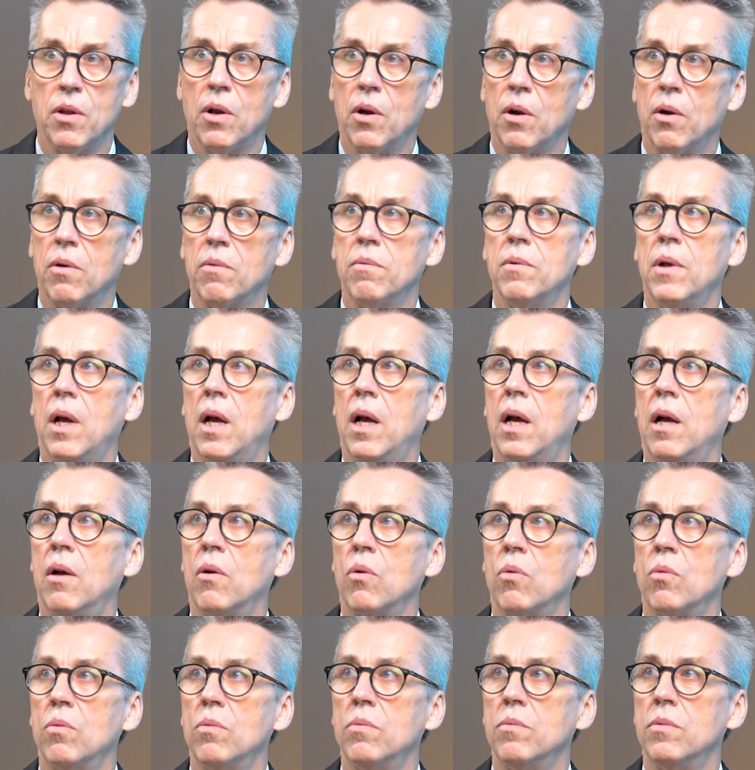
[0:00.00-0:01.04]
their
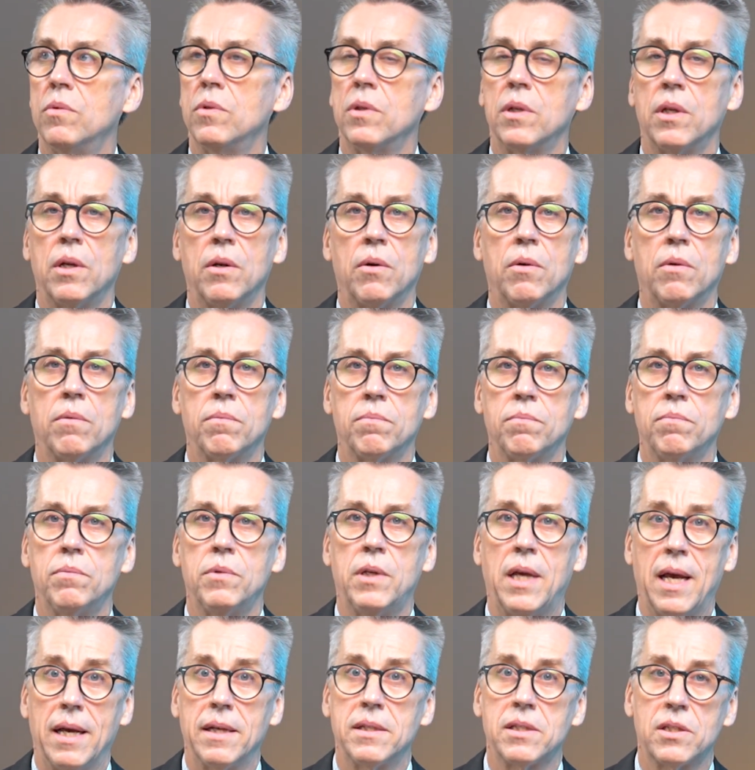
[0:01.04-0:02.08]

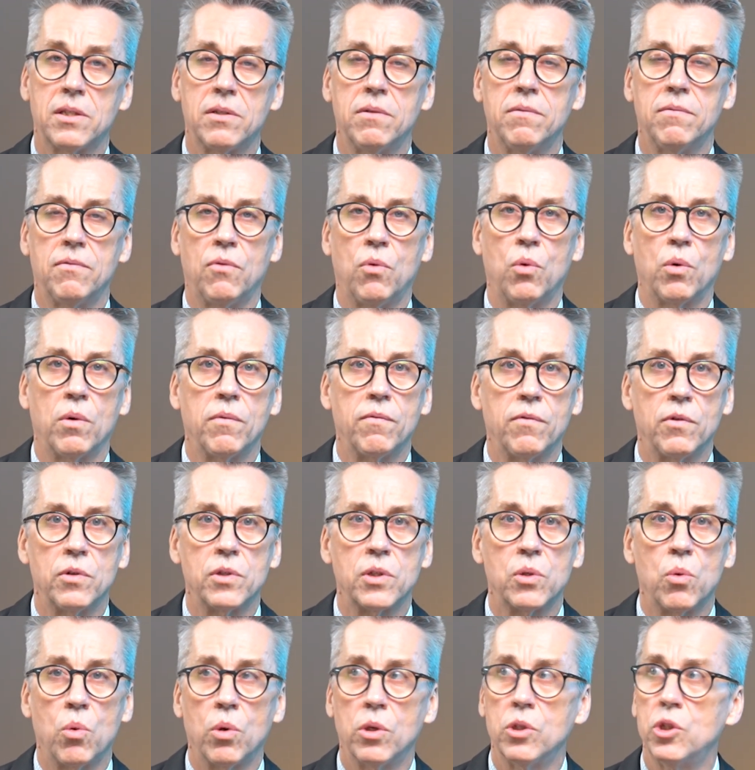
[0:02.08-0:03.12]
guess for
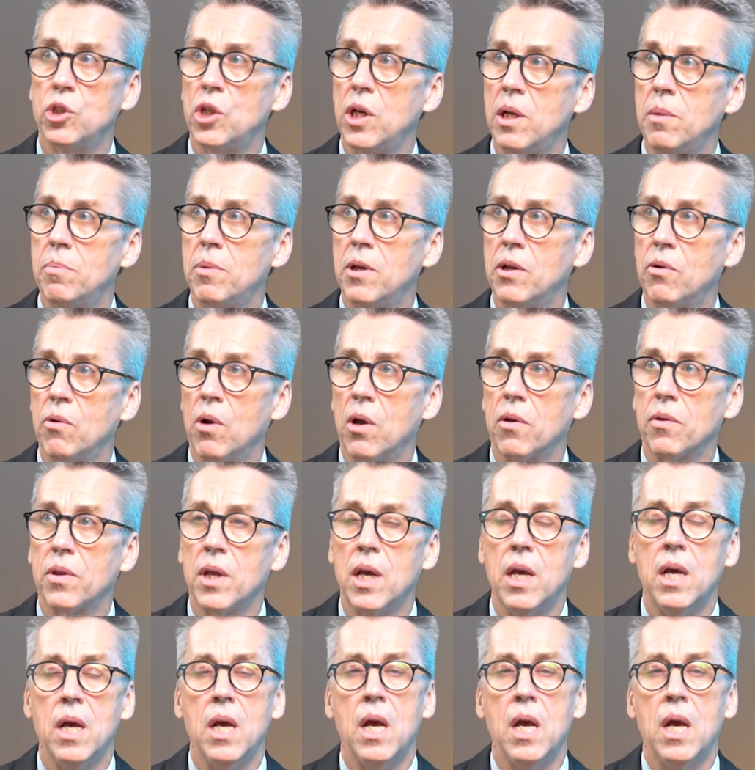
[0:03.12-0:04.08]
first quarter GDP growth,